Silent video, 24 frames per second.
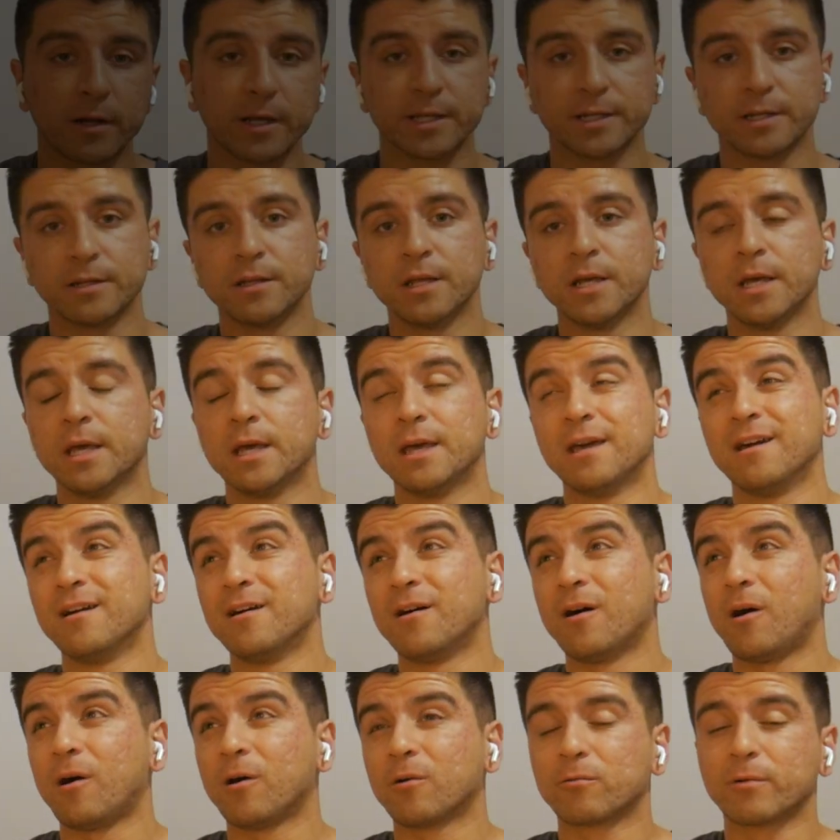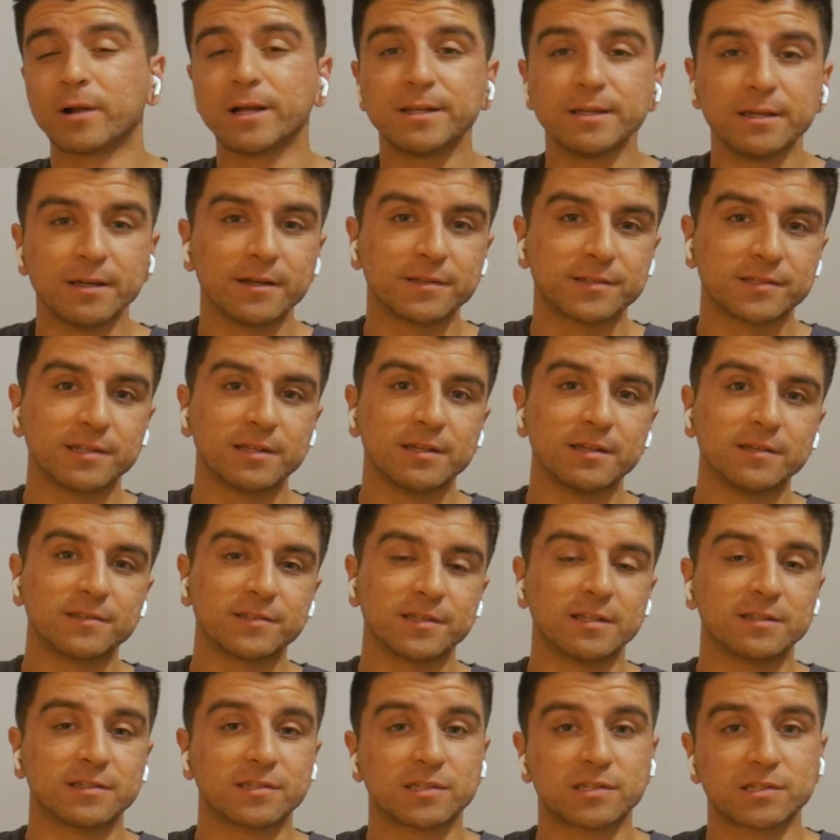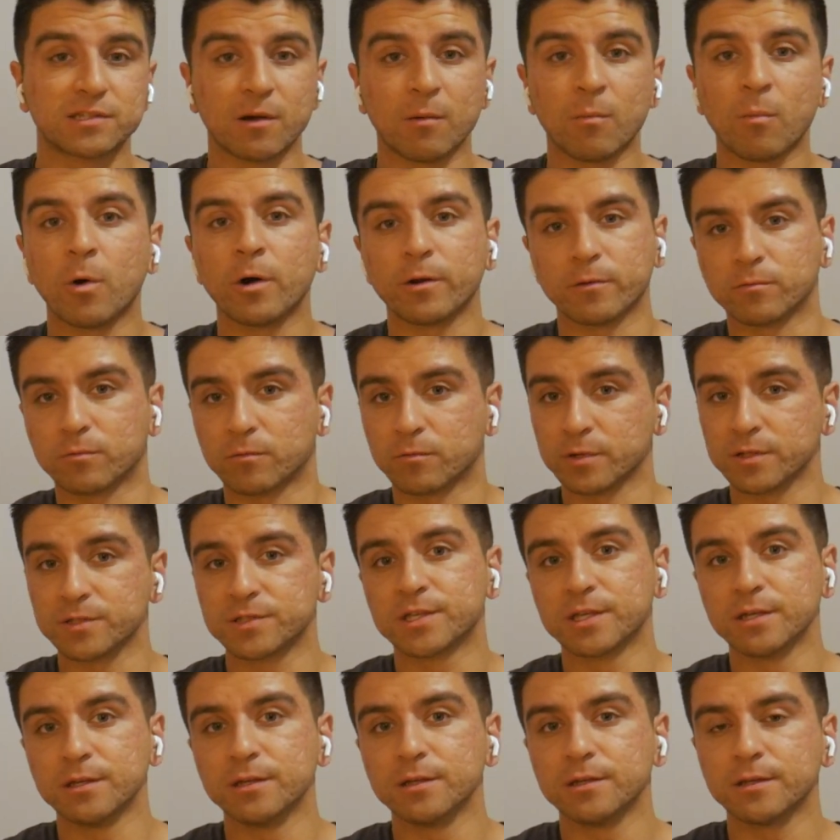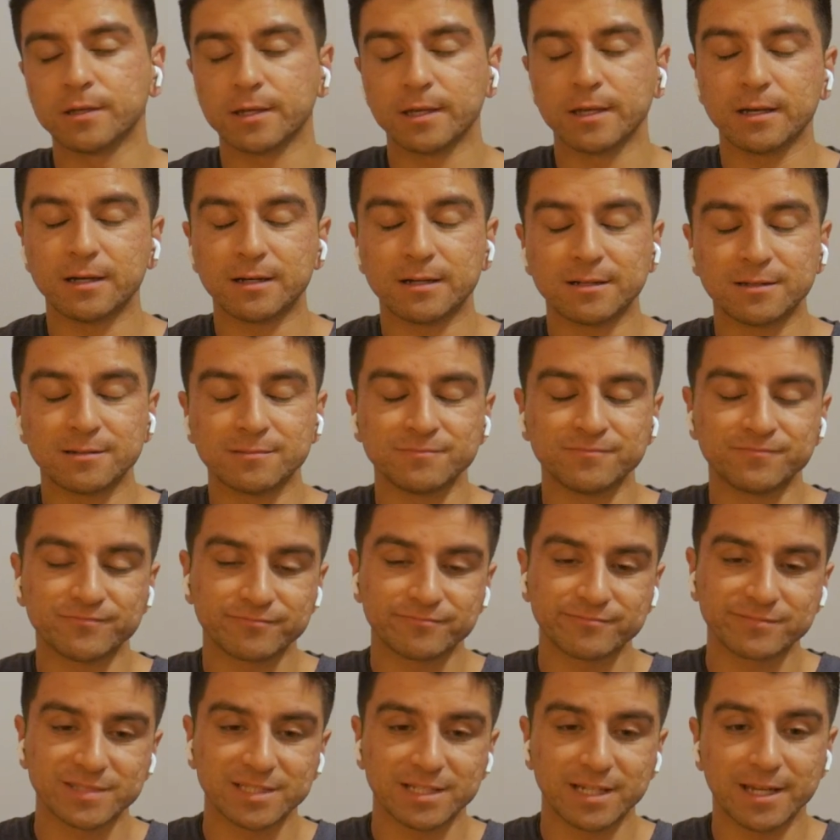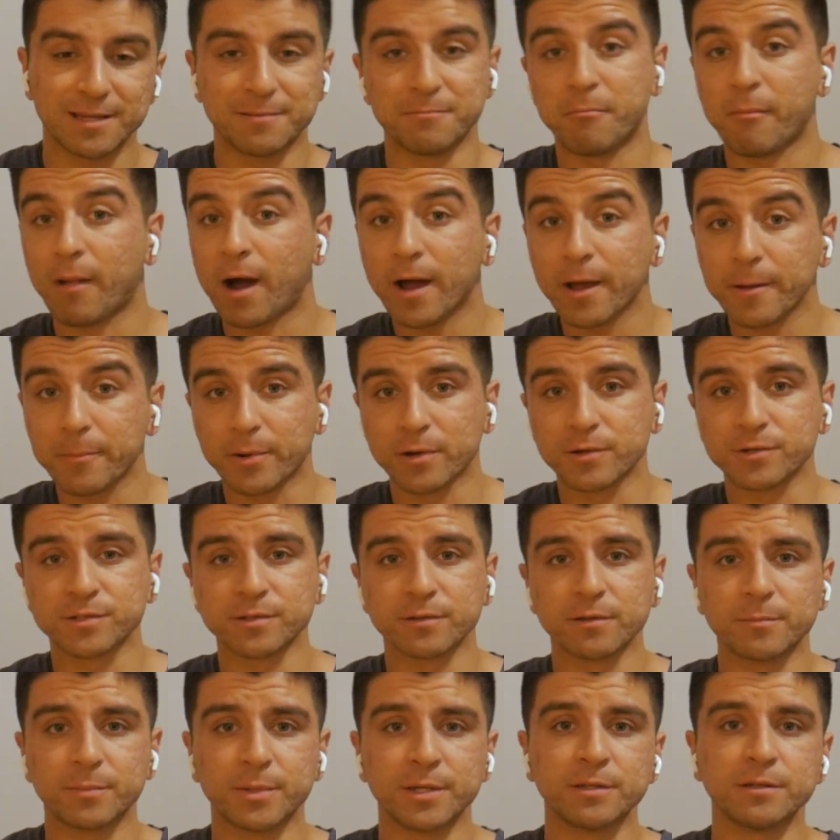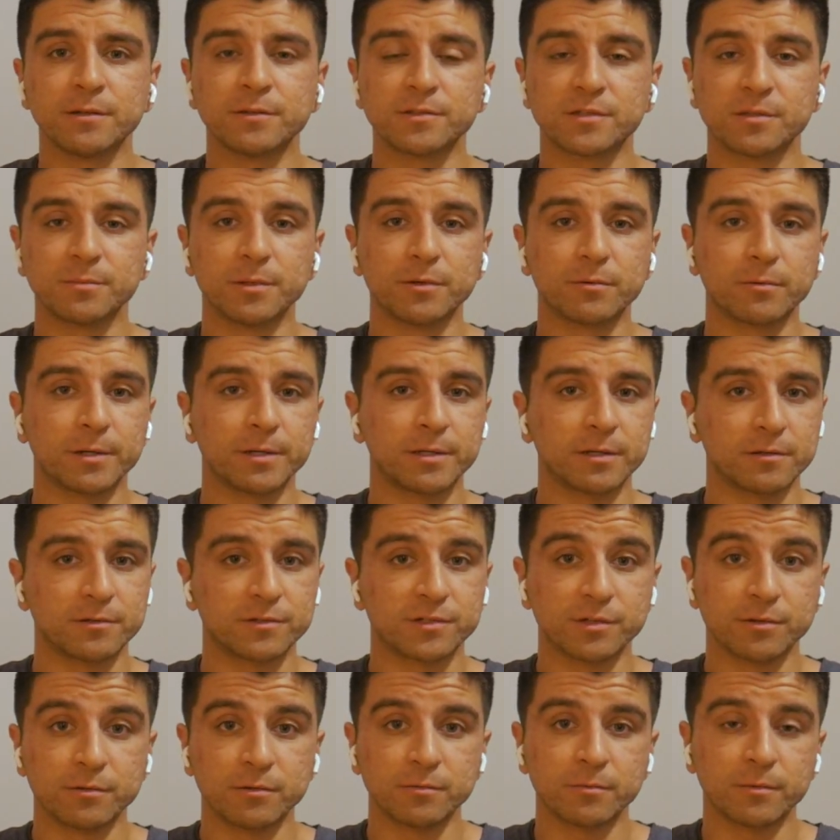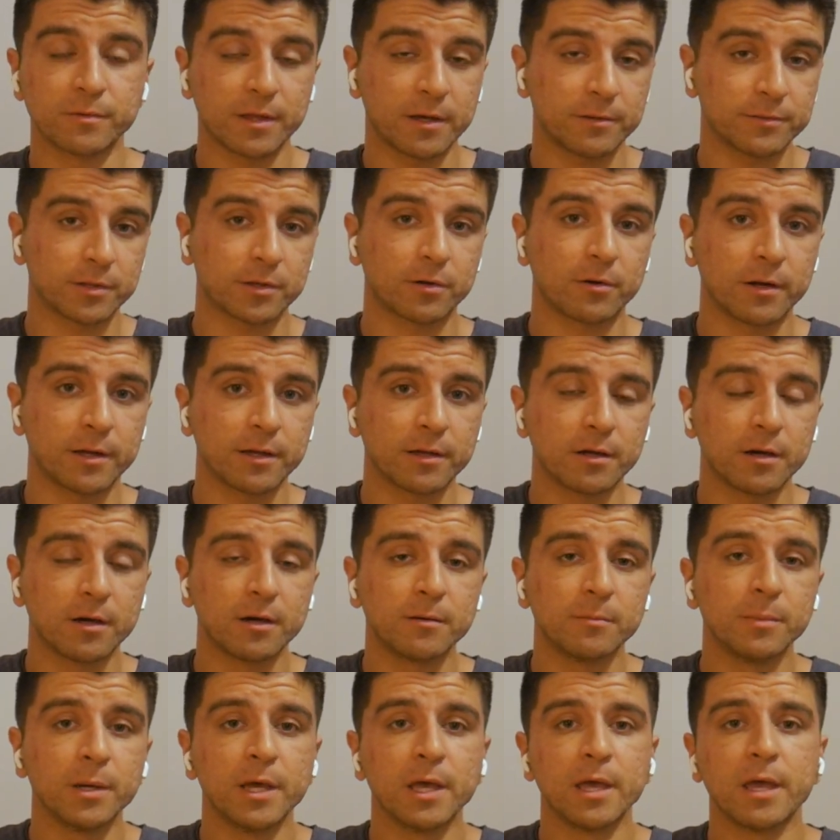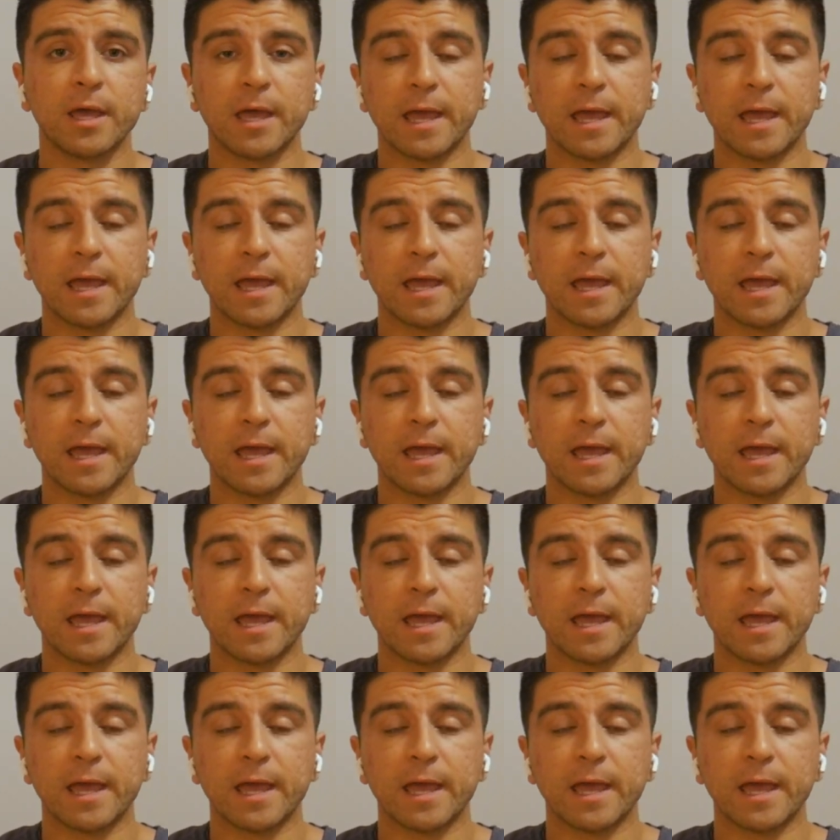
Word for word: and already as it is, it's somewhat risky. Um, in my personal opinion, to be running a tune without the crank hub.